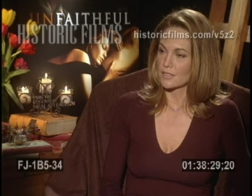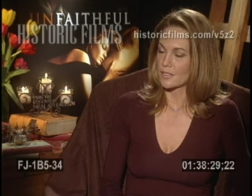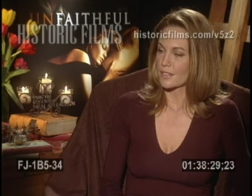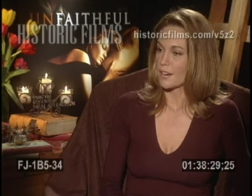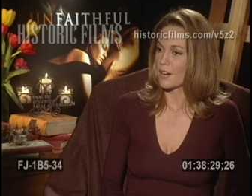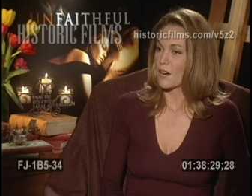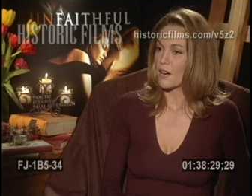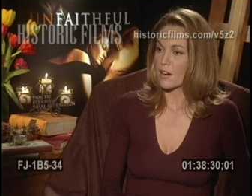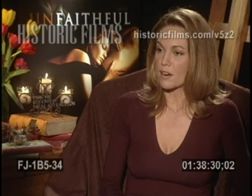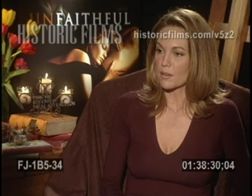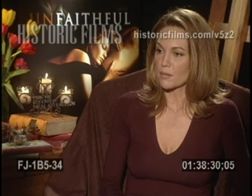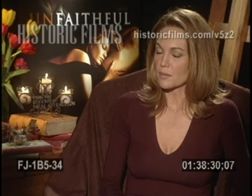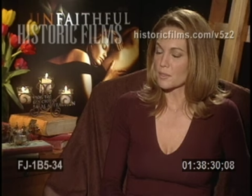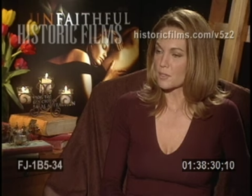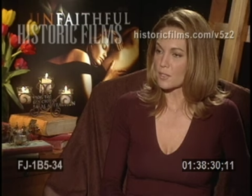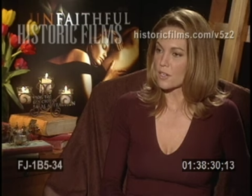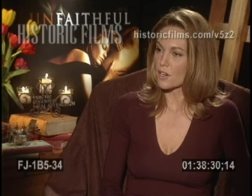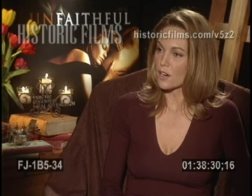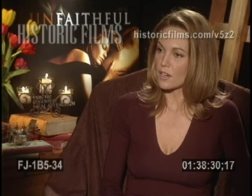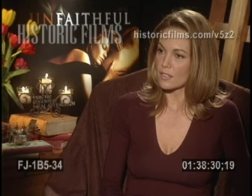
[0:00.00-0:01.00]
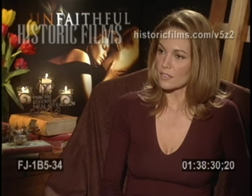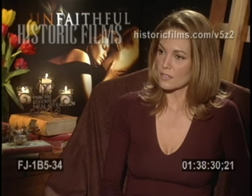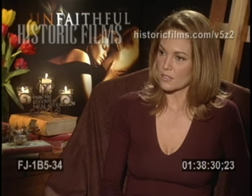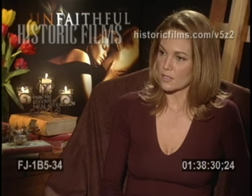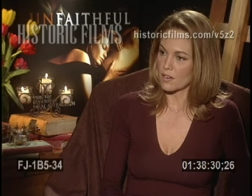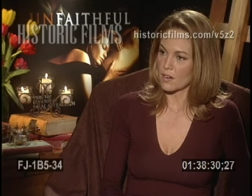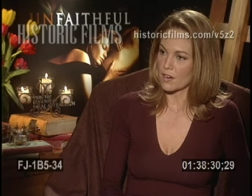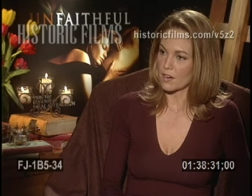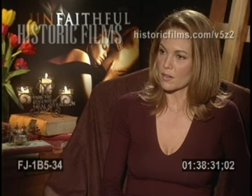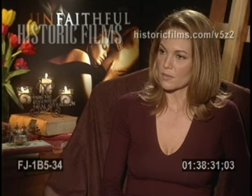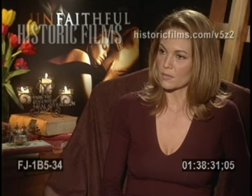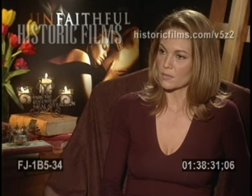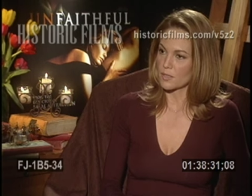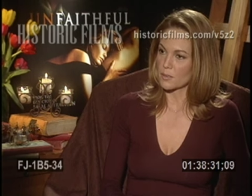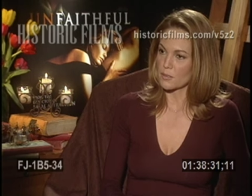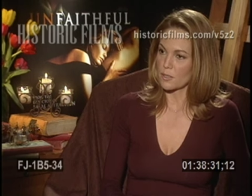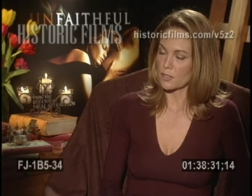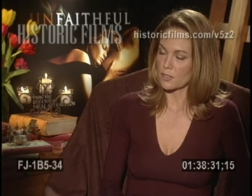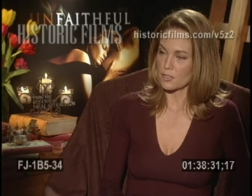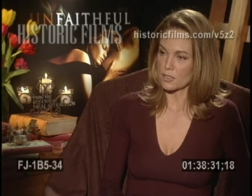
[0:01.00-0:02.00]
harmed or caused harm
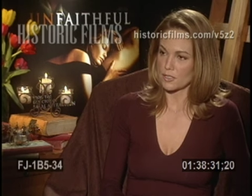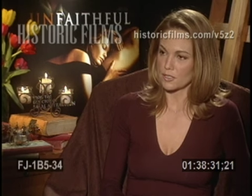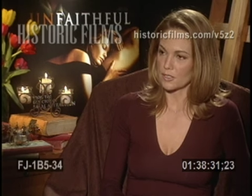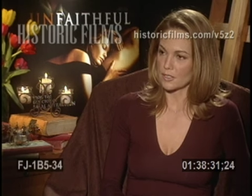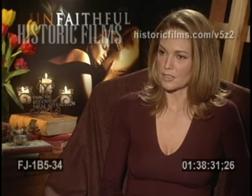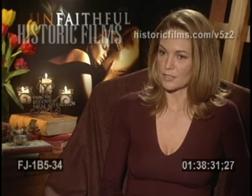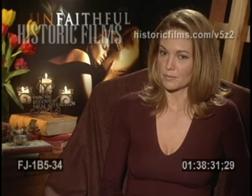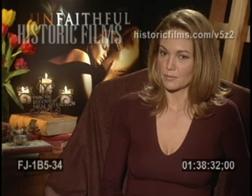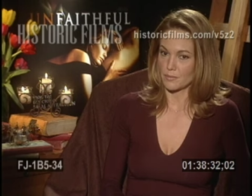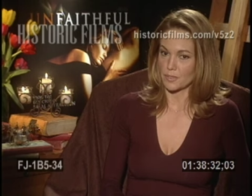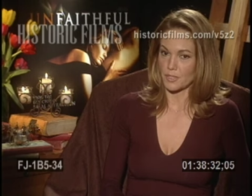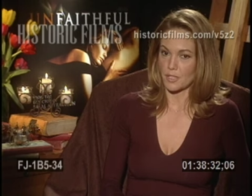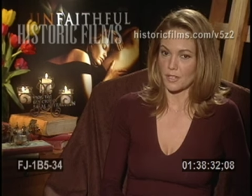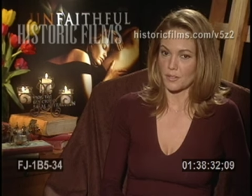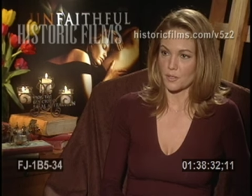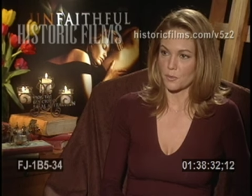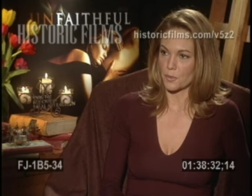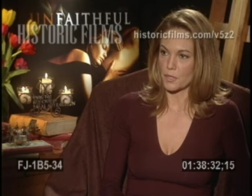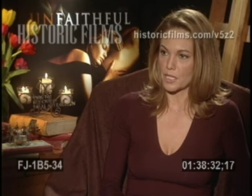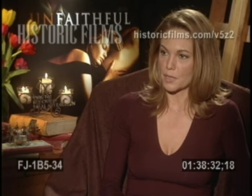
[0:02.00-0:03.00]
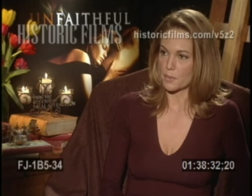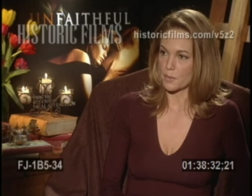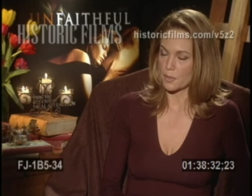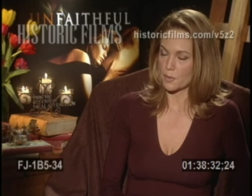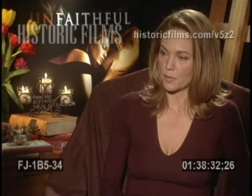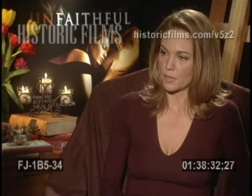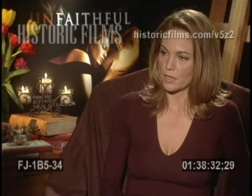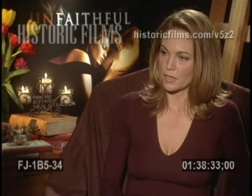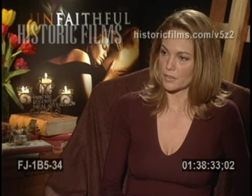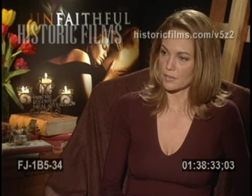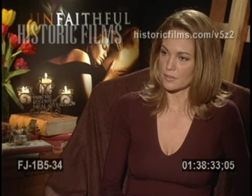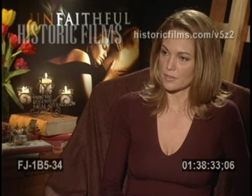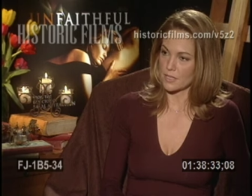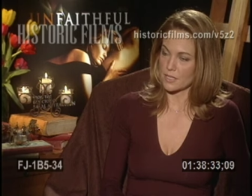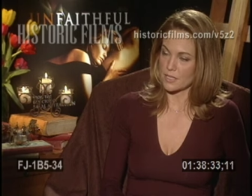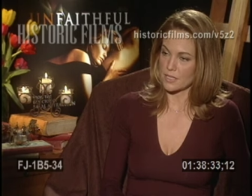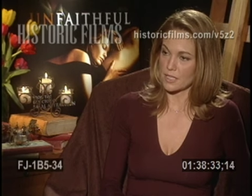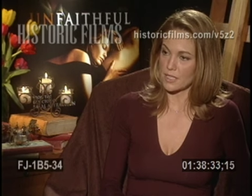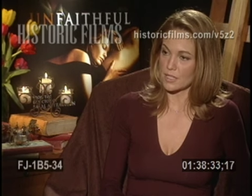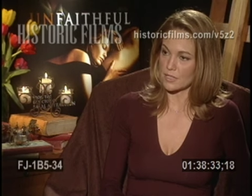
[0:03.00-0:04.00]
emotionally to other people by
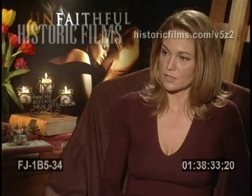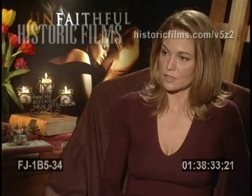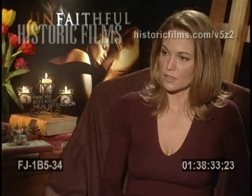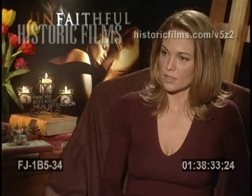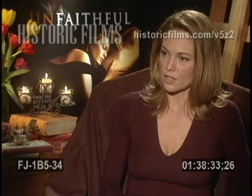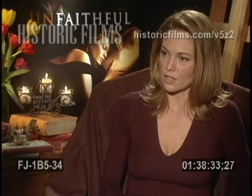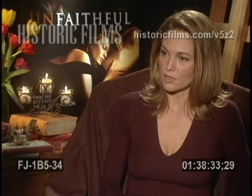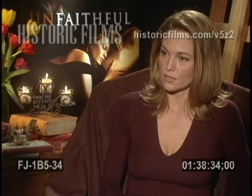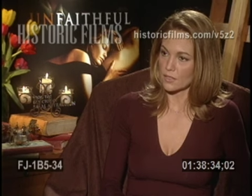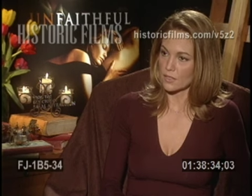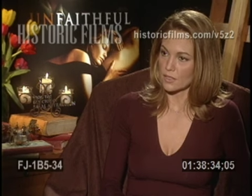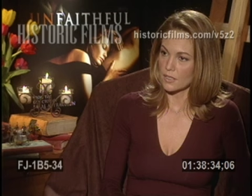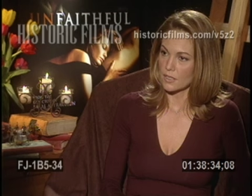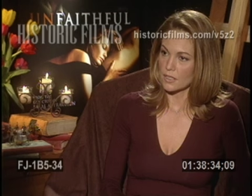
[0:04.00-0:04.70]
deceit, you know?